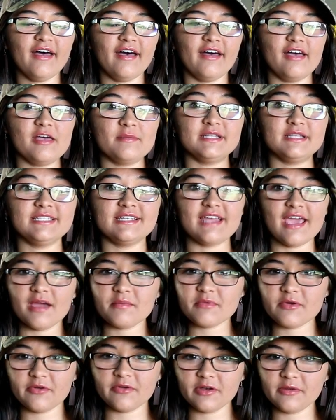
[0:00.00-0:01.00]
Today
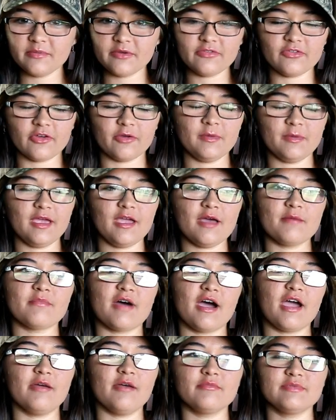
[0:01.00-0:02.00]
I'm going to be filming
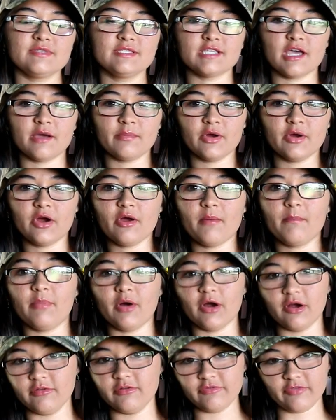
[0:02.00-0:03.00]
my summer
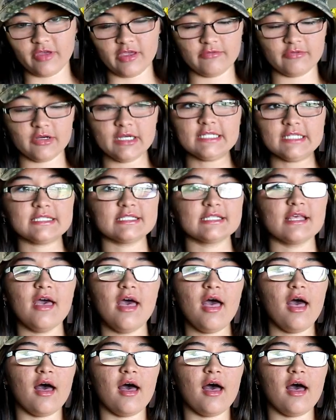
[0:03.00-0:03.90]
barn favorites,